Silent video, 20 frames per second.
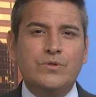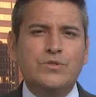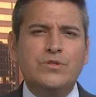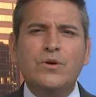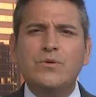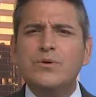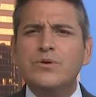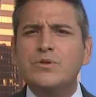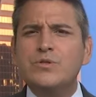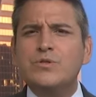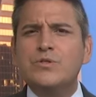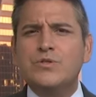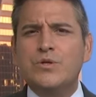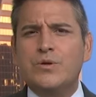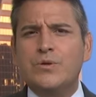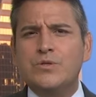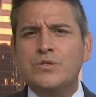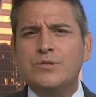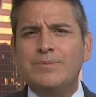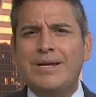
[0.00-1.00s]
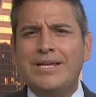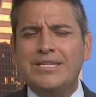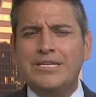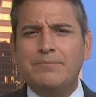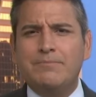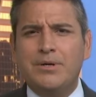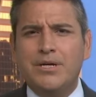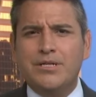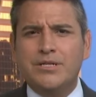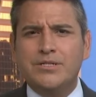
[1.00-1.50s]
so do concerns about the
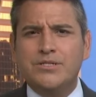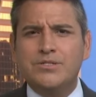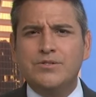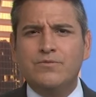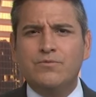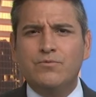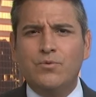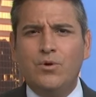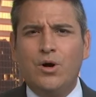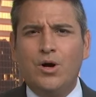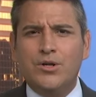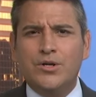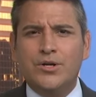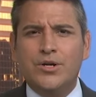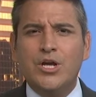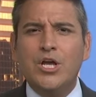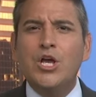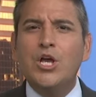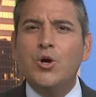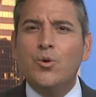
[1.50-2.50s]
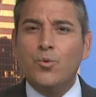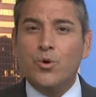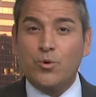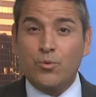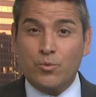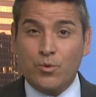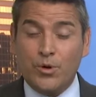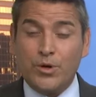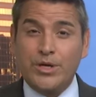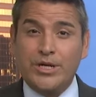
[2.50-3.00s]
abundance of water. We're
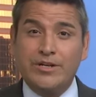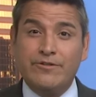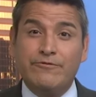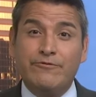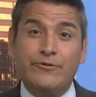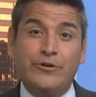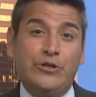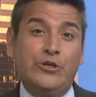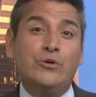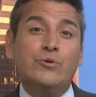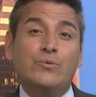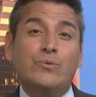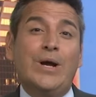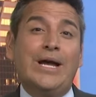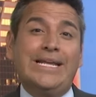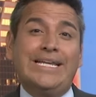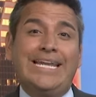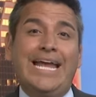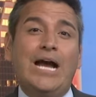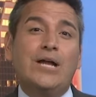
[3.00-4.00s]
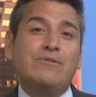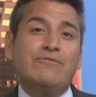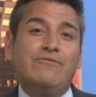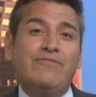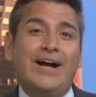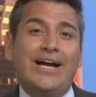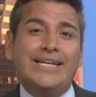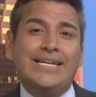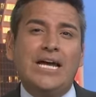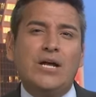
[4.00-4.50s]
working for you right now to
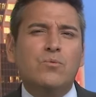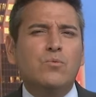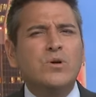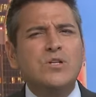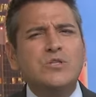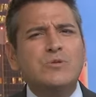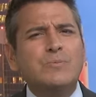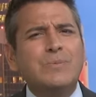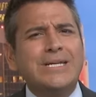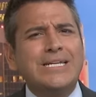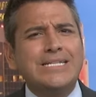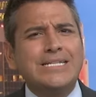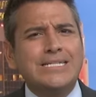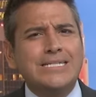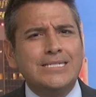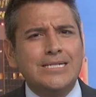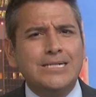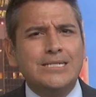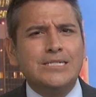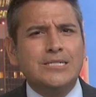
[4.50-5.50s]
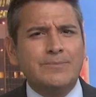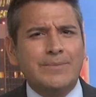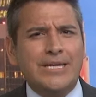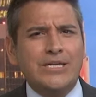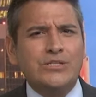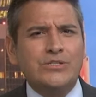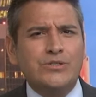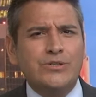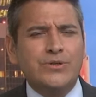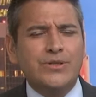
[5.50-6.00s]
find out what's being done to
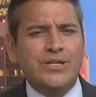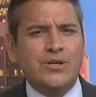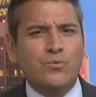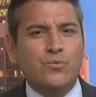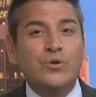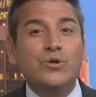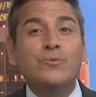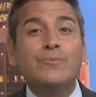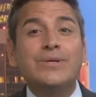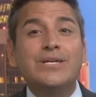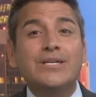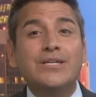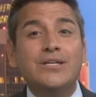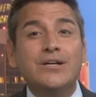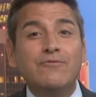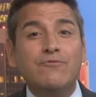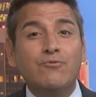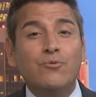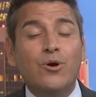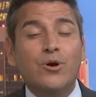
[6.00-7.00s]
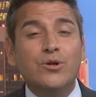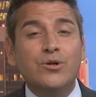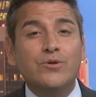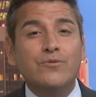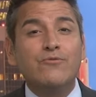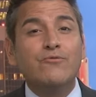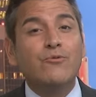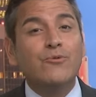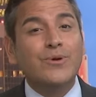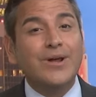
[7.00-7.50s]
make sure there will be enough water
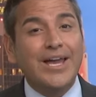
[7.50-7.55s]
for